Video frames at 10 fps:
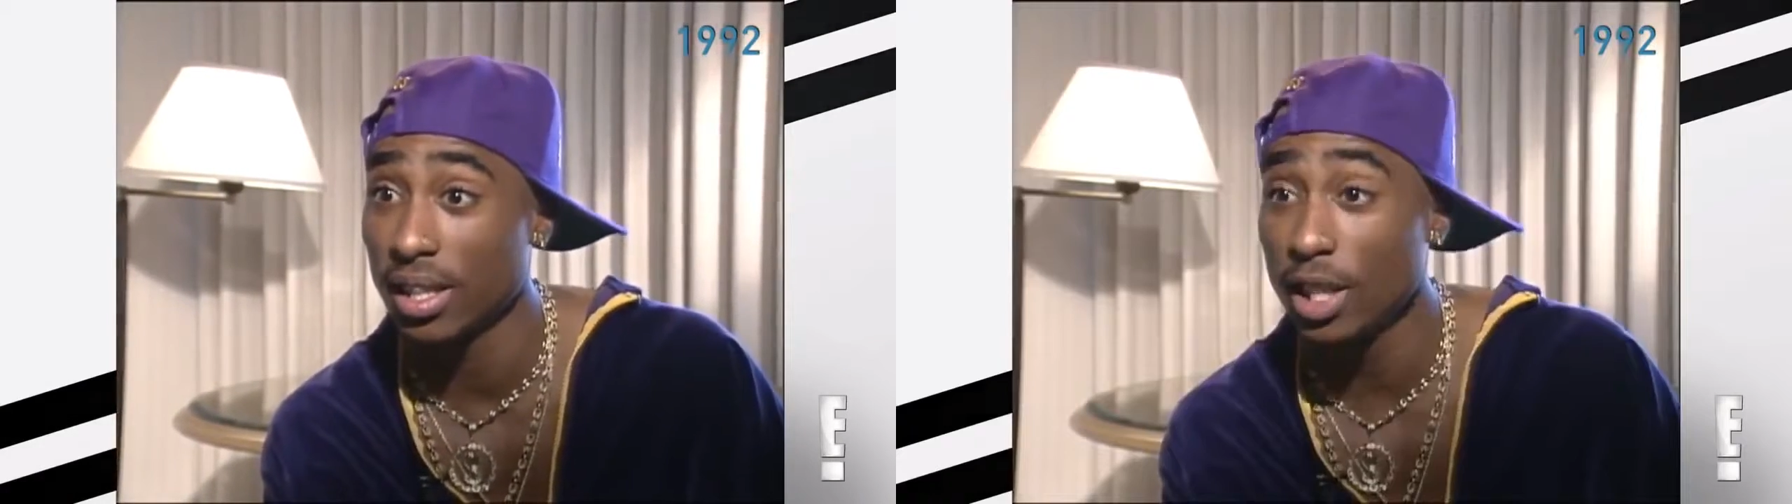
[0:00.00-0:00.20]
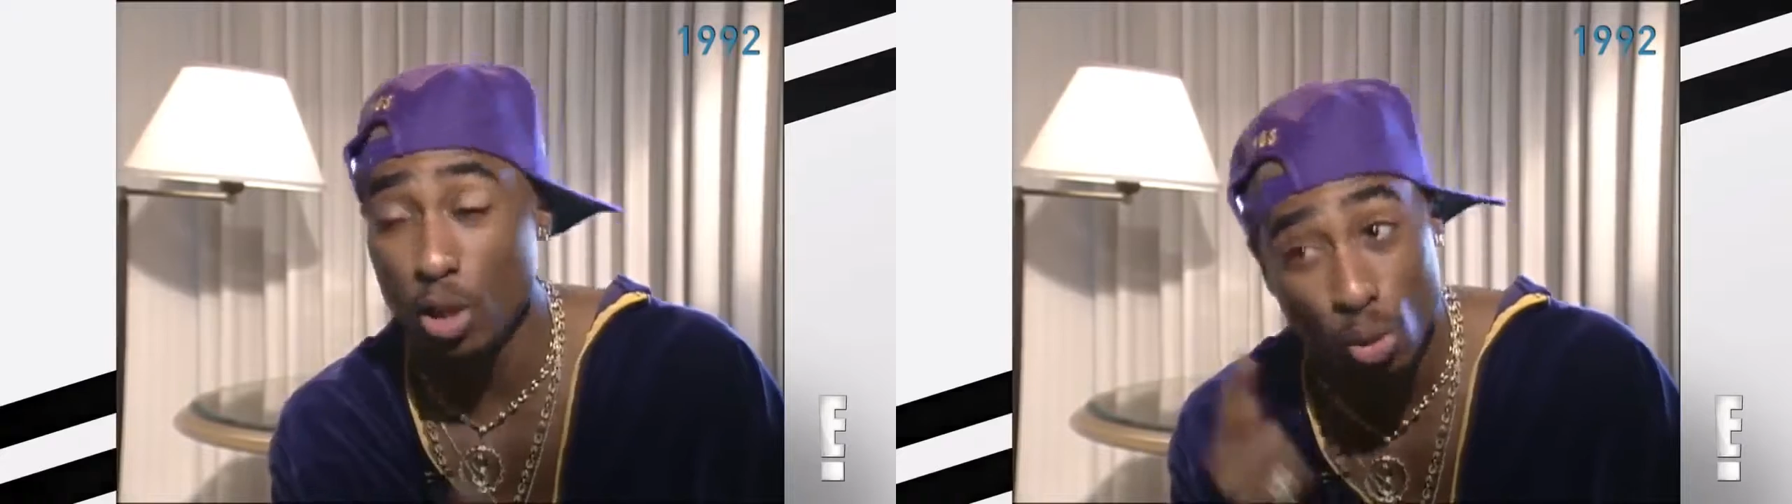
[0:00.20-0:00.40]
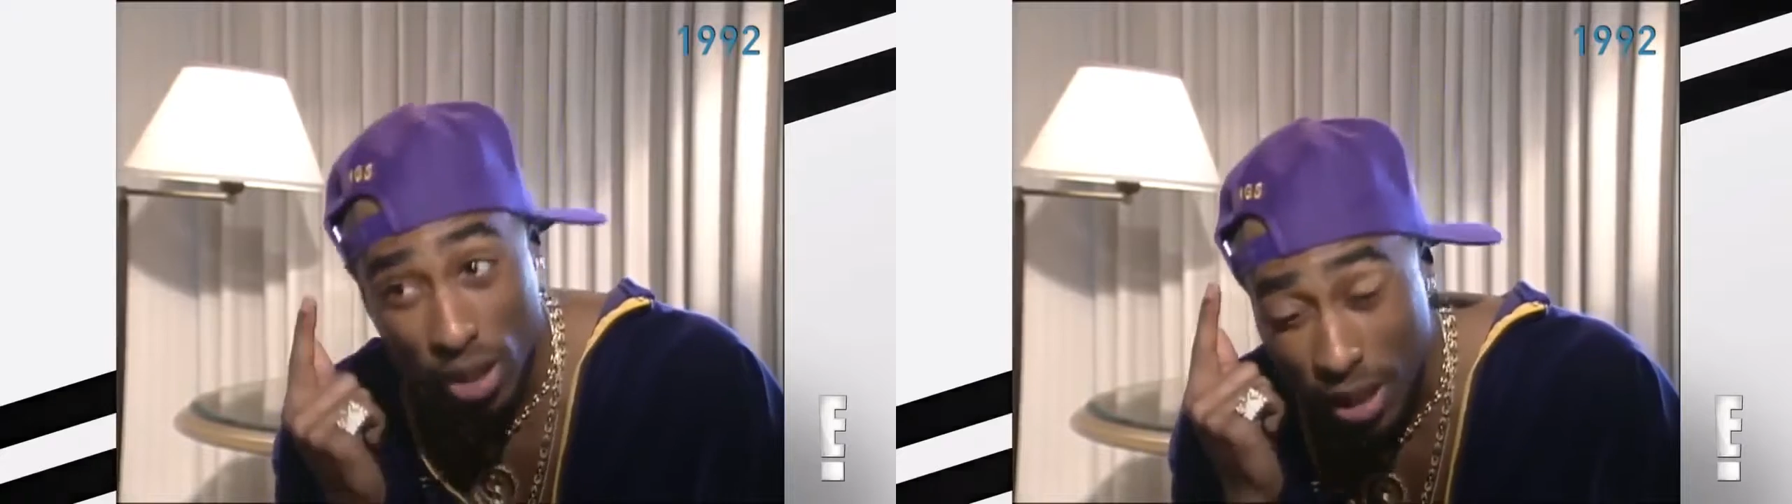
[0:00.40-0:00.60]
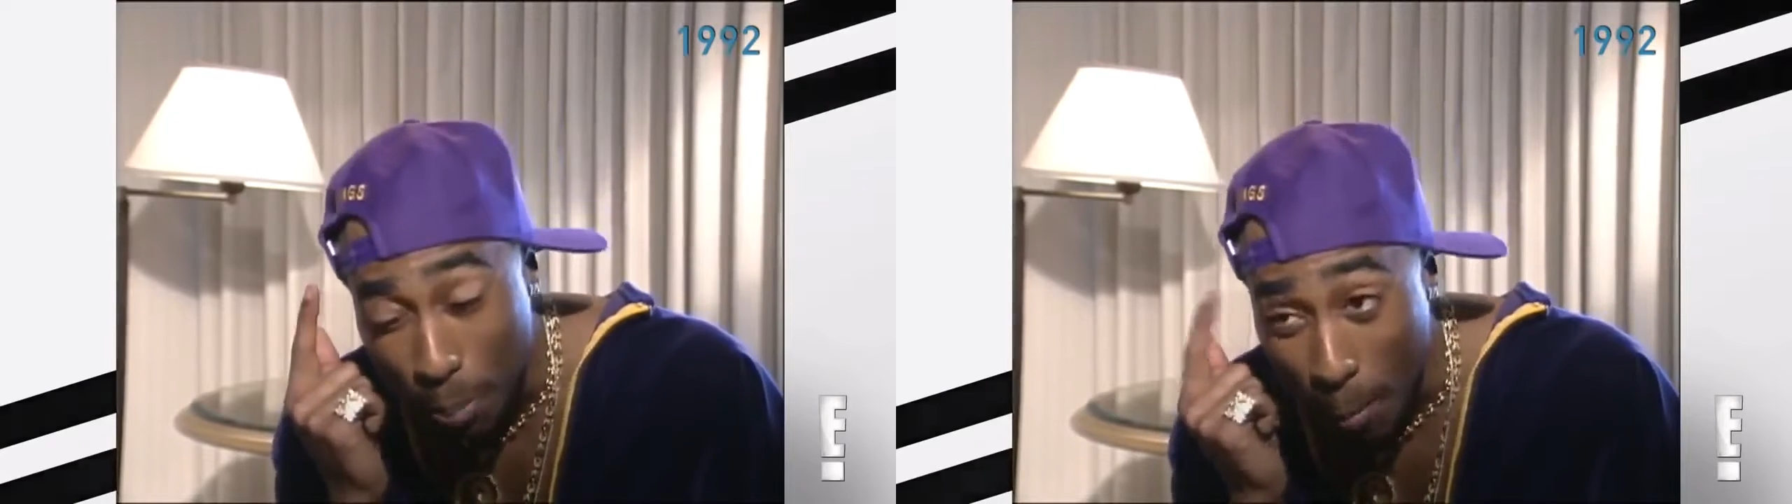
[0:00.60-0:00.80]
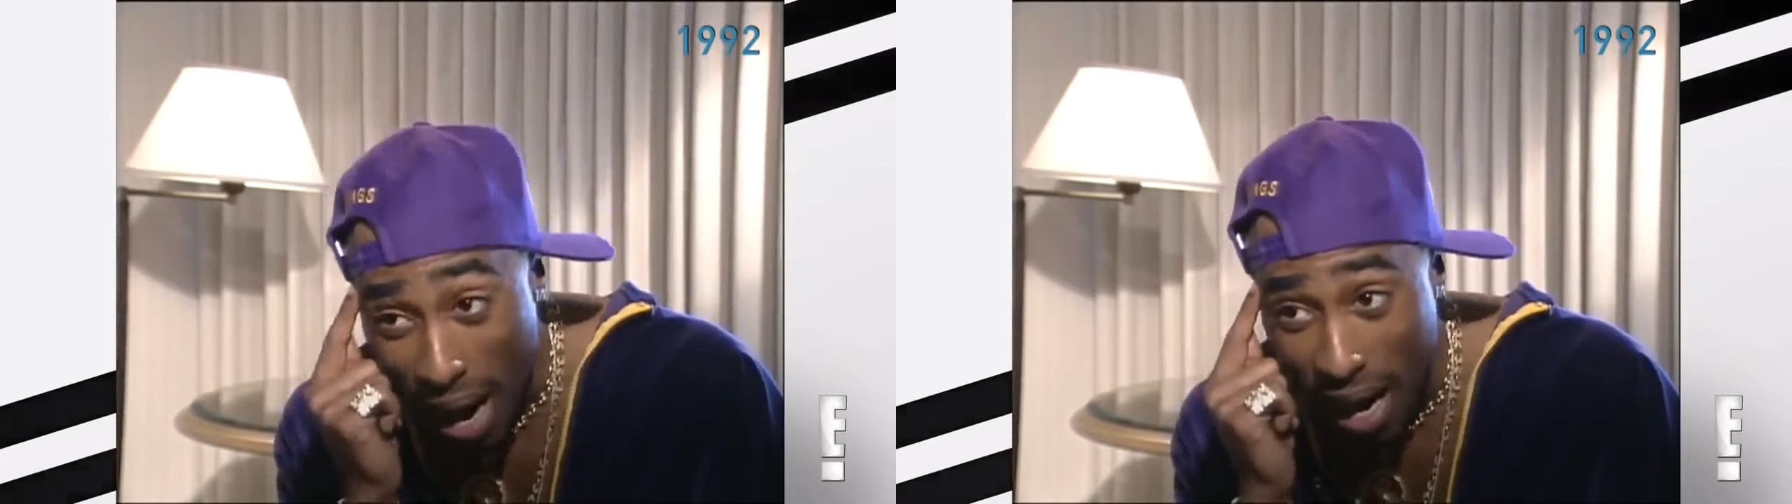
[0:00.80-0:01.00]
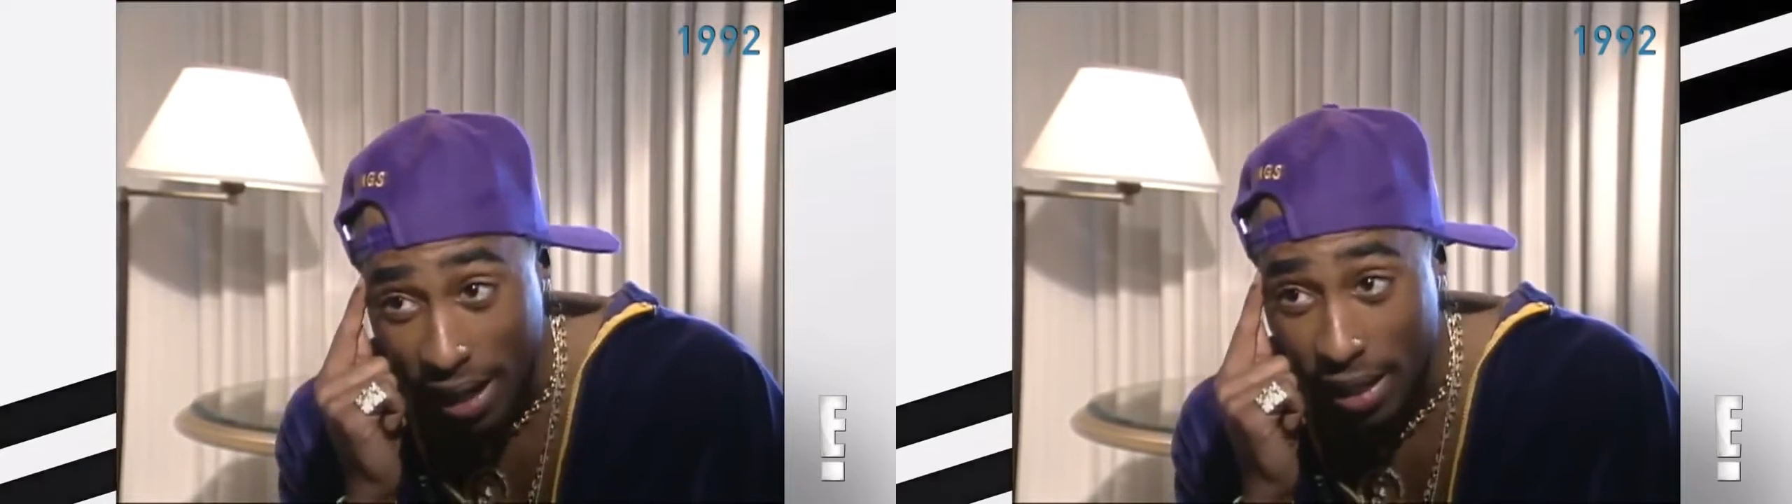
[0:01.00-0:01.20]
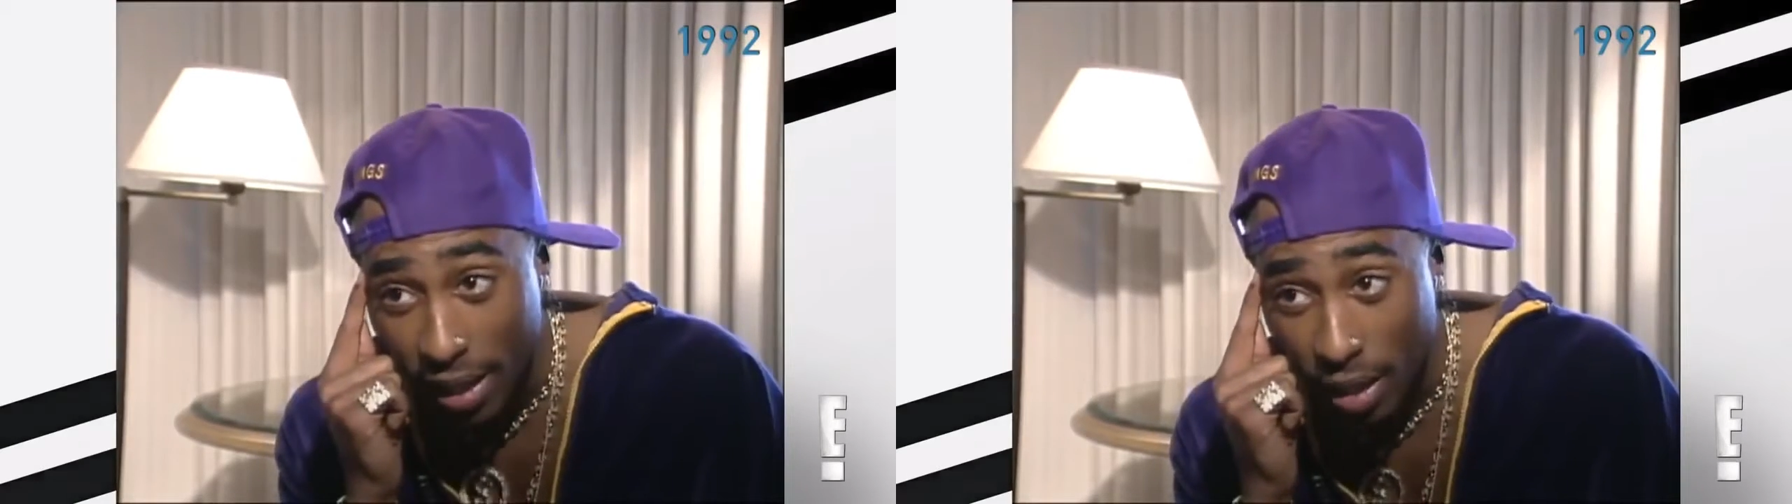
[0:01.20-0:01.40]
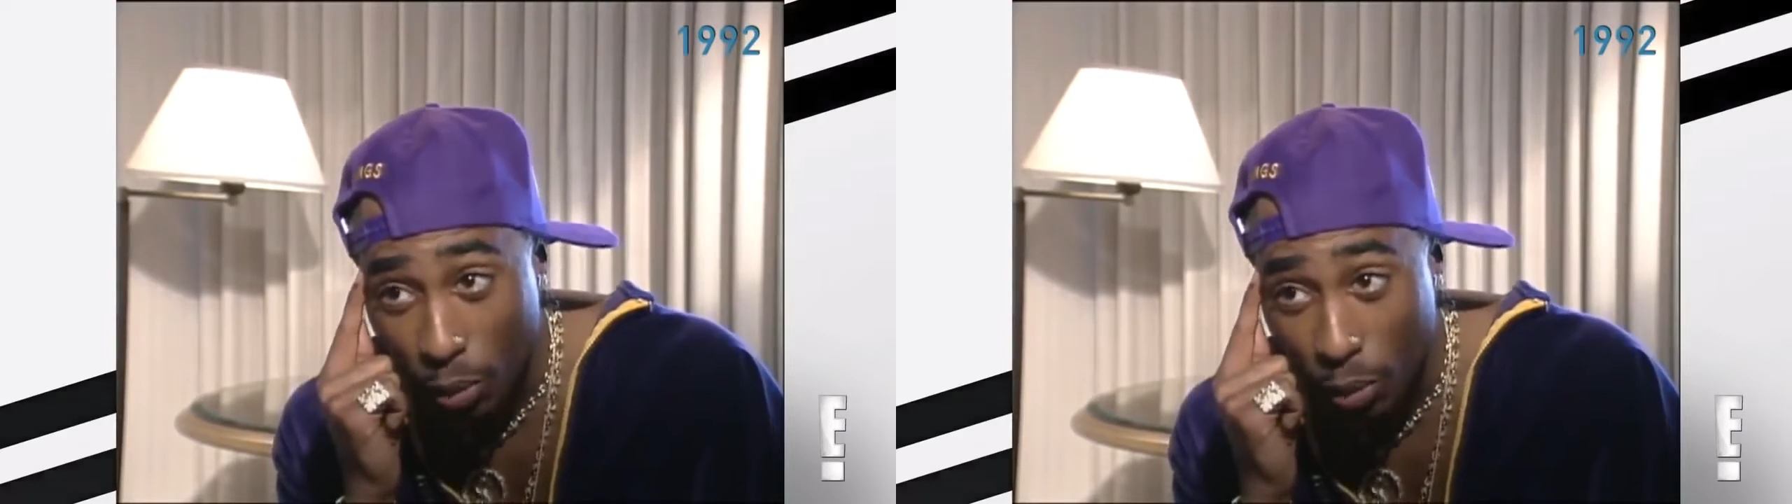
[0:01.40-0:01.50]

He used his mind.